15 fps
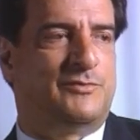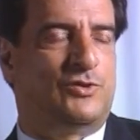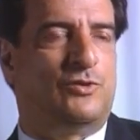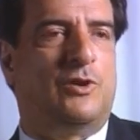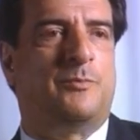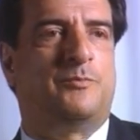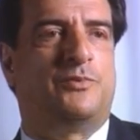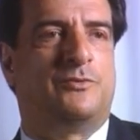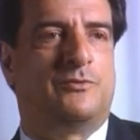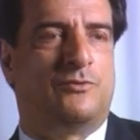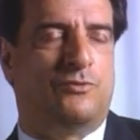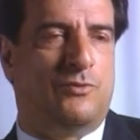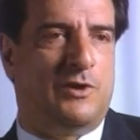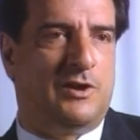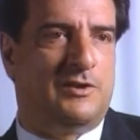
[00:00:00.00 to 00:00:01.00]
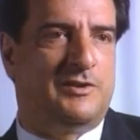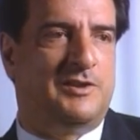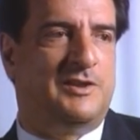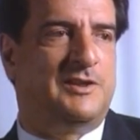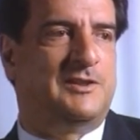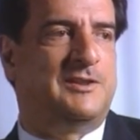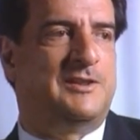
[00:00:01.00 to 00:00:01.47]
top
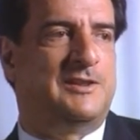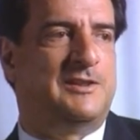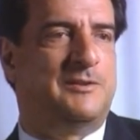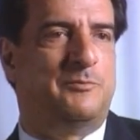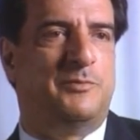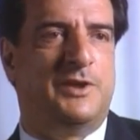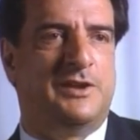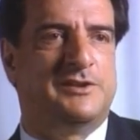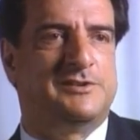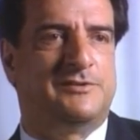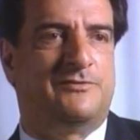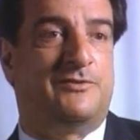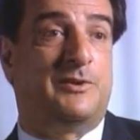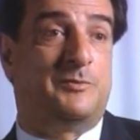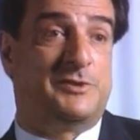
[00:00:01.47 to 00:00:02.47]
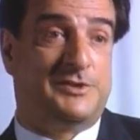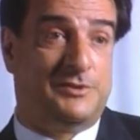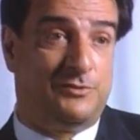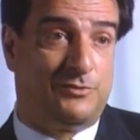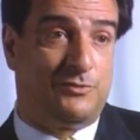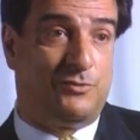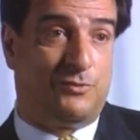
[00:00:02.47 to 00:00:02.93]
quality and the biggest
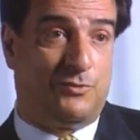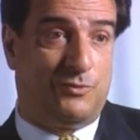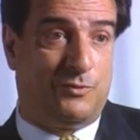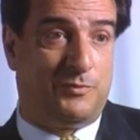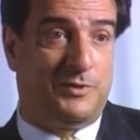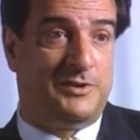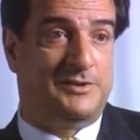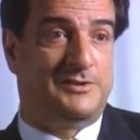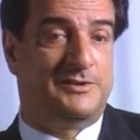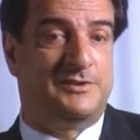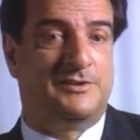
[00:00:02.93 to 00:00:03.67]
pharmaceutical companies